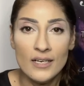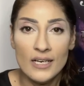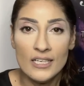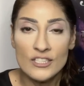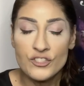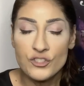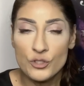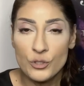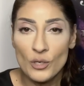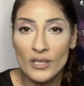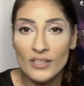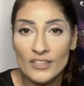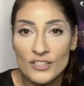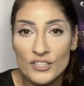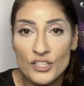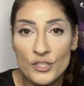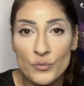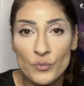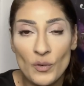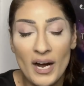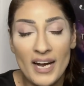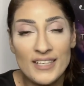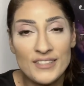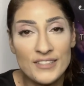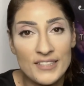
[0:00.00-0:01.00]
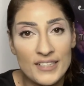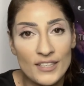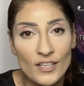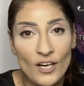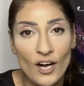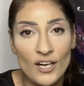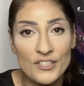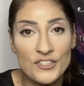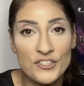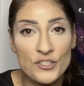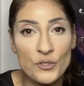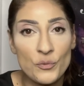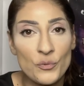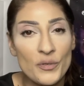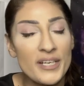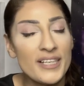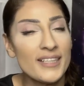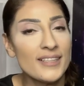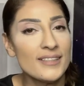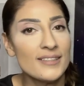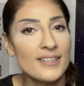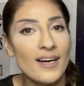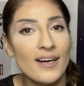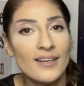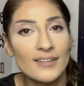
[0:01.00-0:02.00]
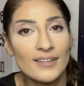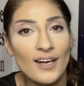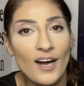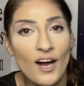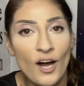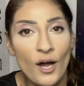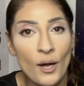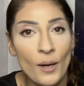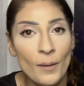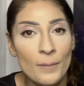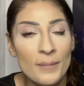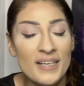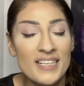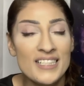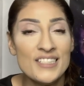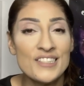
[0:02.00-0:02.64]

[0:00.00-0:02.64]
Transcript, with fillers: Astrologyrisingcostarica.com